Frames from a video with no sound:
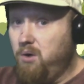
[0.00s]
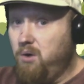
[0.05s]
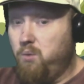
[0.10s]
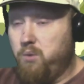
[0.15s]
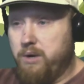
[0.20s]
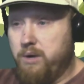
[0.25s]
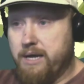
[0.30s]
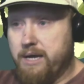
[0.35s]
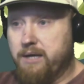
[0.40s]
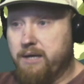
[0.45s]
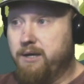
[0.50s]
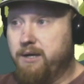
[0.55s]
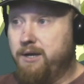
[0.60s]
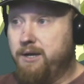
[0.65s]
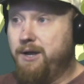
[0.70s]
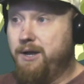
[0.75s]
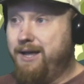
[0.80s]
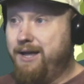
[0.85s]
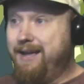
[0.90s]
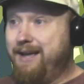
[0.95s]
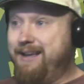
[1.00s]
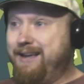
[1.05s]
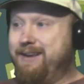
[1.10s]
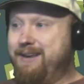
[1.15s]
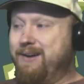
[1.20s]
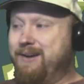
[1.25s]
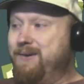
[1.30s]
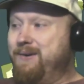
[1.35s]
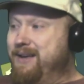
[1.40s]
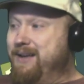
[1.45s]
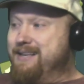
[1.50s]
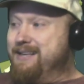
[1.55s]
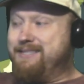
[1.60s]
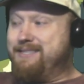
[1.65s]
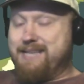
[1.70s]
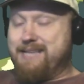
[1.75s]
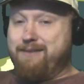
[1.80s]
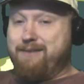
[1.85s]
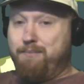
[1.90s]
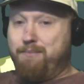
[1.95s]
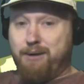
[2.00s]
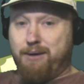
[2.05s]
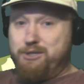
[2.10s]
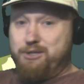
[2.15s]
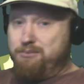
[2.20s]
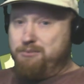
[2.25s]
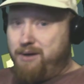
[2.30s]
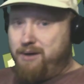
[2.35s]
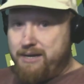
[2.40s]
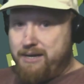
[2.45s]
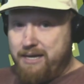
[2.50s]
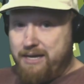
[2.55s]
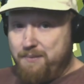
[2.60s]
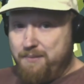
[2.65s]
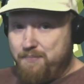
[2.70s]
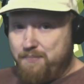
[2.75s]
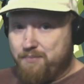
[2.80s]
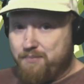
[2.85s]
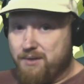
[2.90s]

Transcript: We, save a bunch of money.